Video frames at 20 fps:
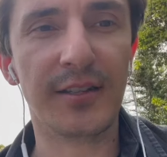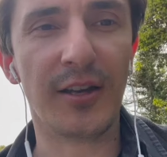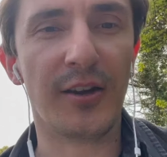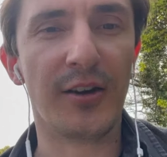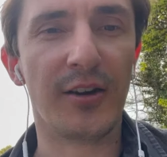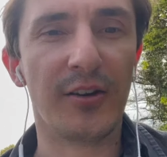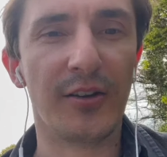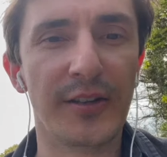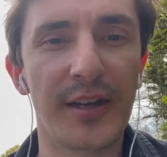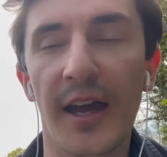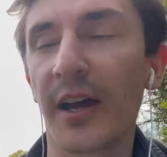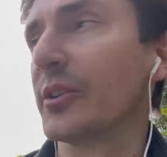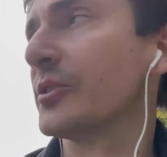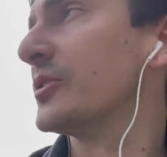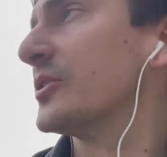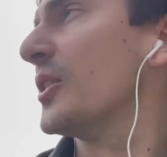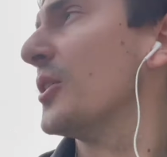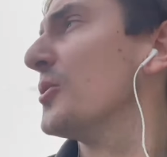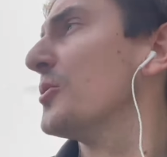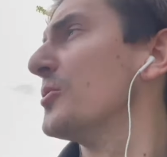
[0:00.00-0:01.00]
are now
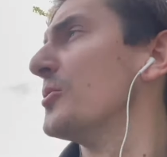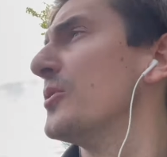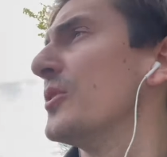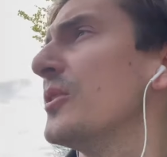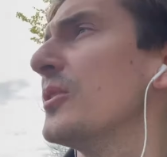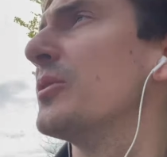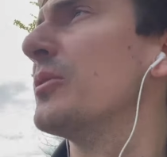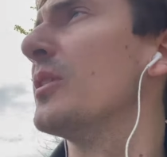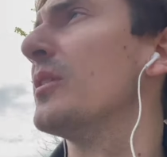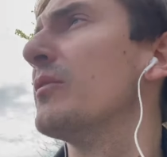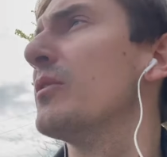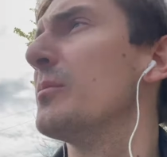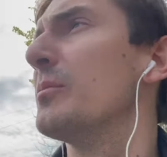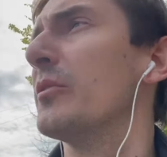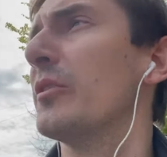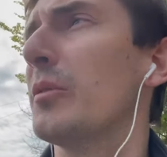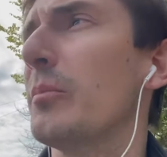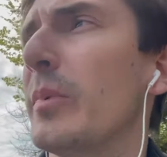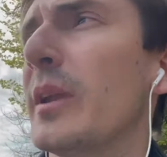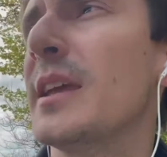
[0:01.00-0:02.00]
sold. 3 of them have
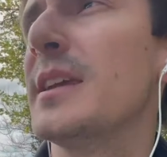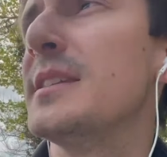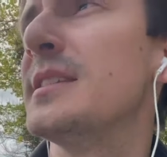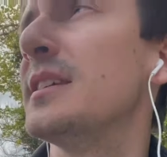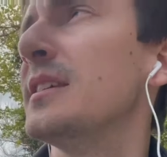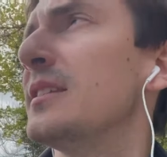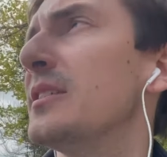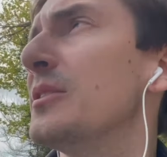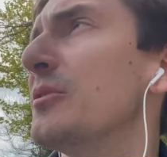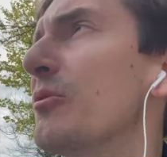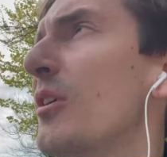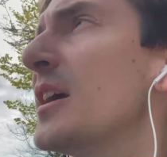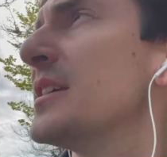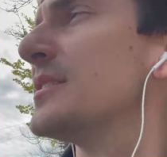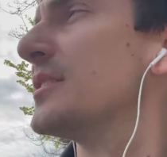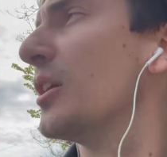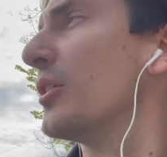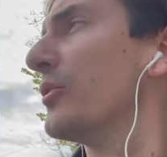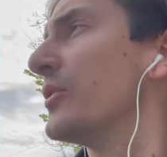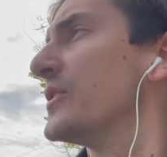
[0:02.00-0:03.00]
completed and the rest
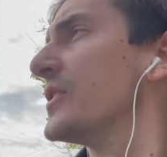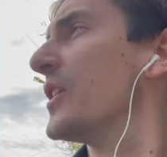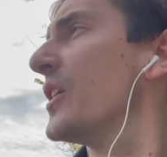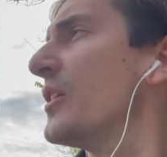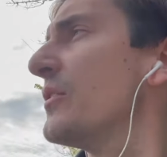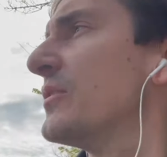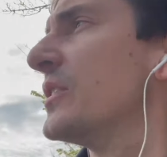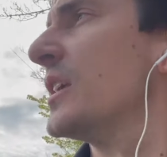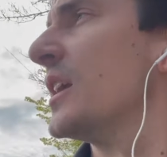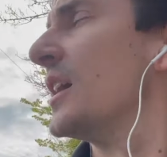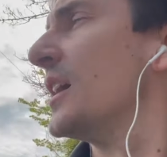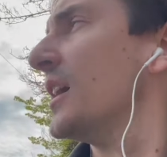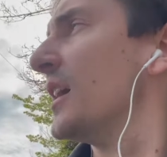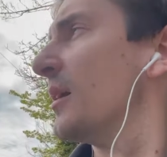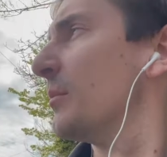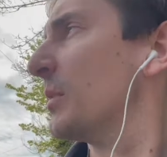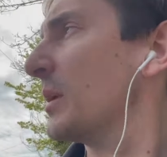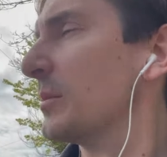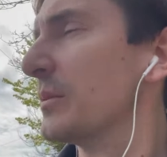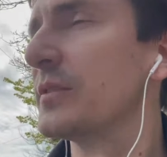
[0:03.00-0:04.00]
are reserved.
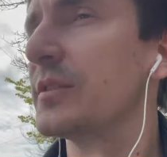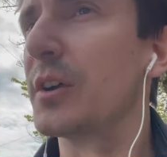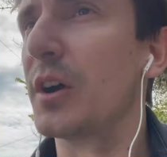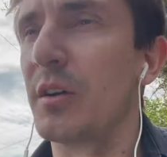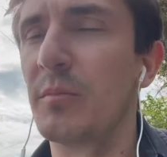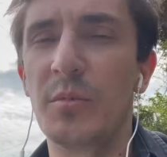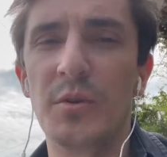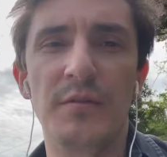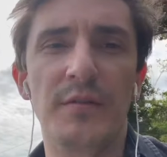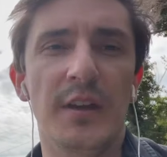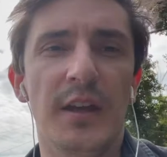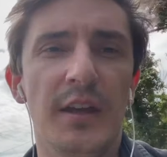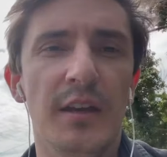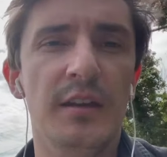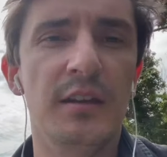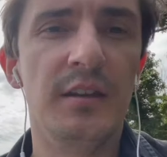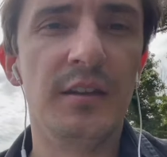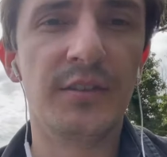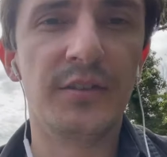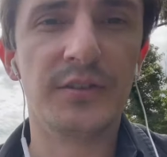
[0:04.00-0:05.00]
People have started moving in.
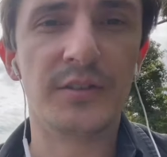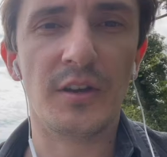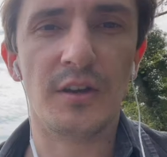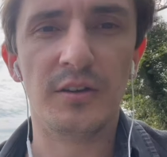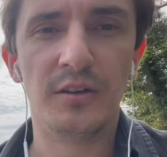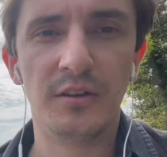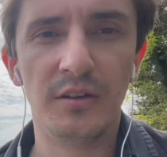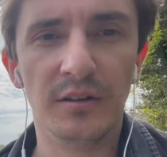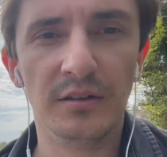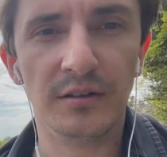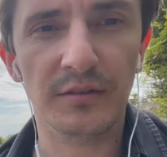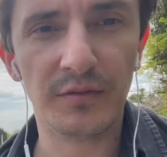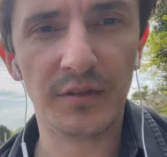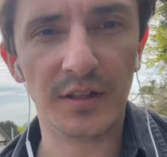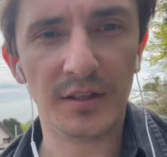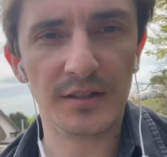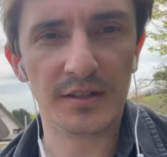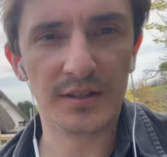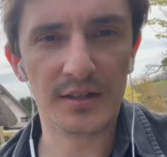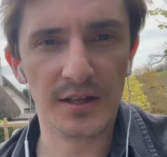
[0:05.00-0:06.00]
So I don't know if you
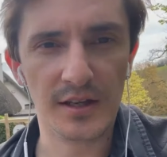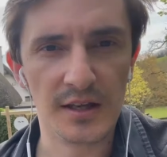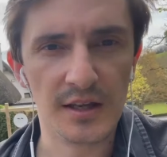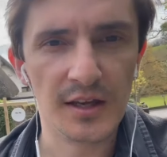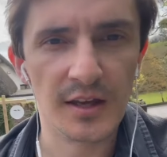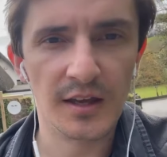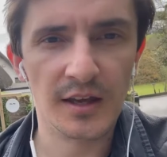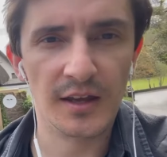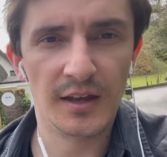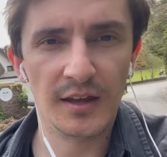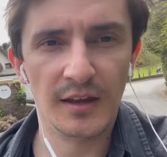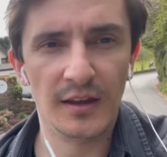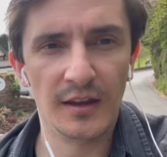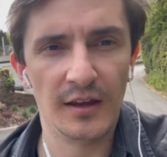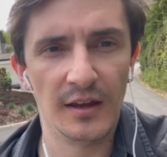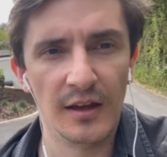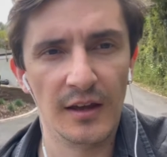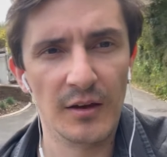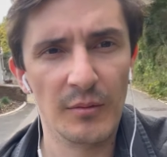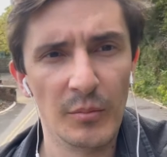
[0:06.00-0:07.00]
can see
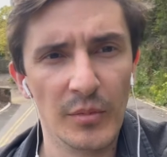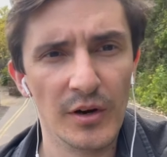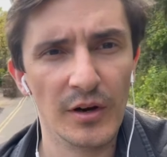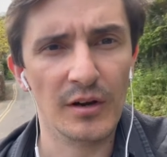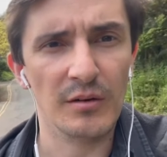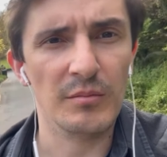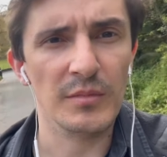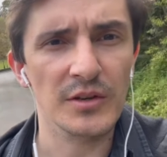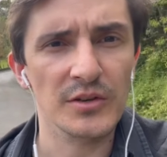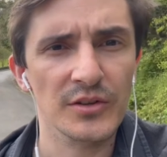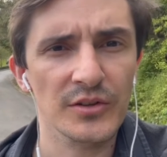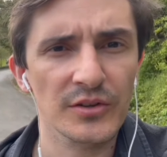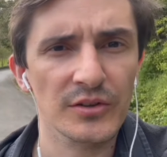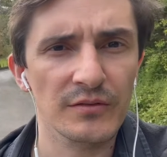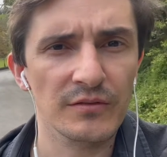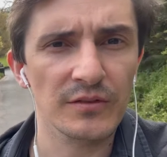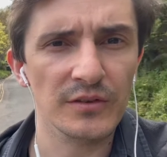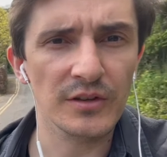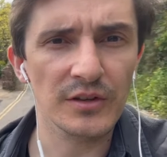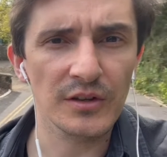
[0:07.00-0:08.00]
behind me just the
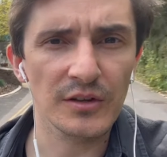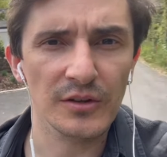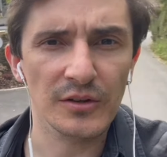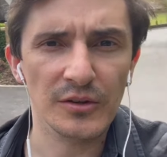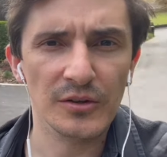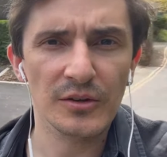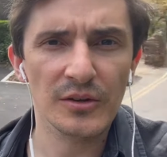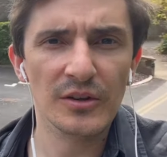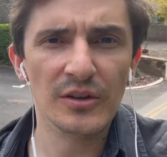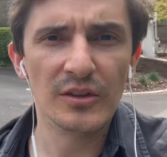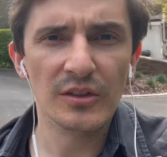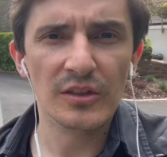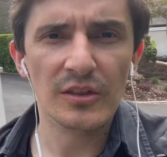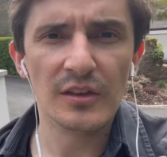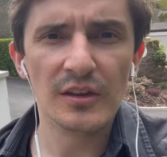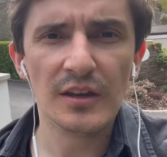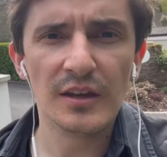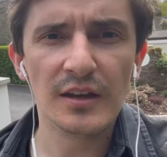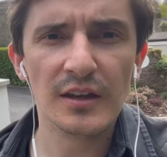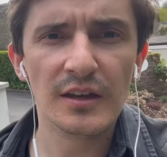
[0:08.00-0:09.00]
view
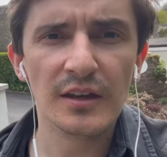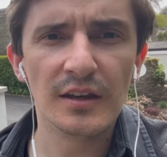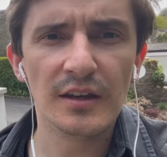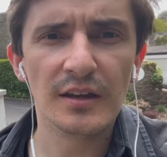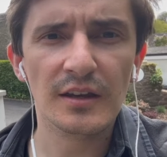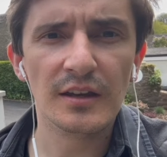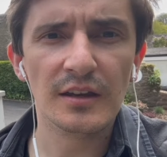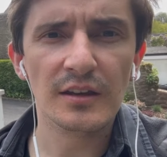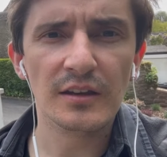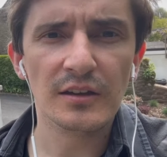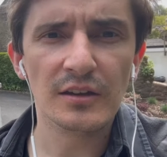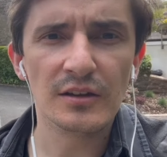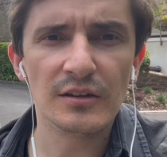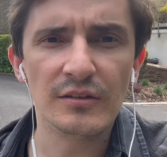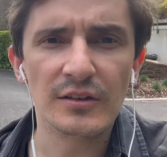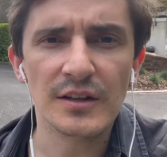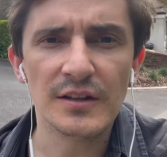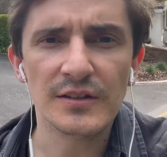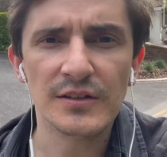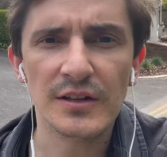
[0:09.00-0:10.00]
there. Can't
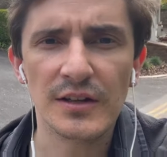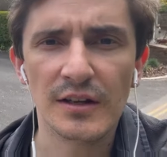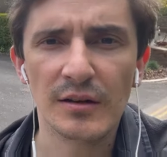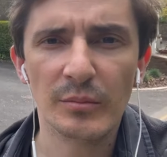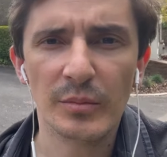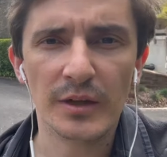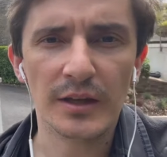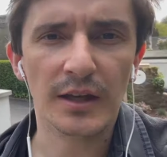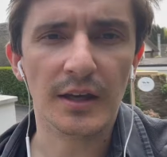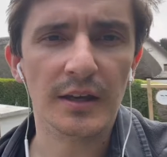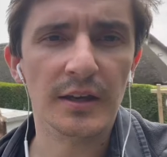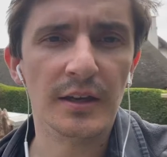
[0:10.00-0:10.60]
really see it, but yeah,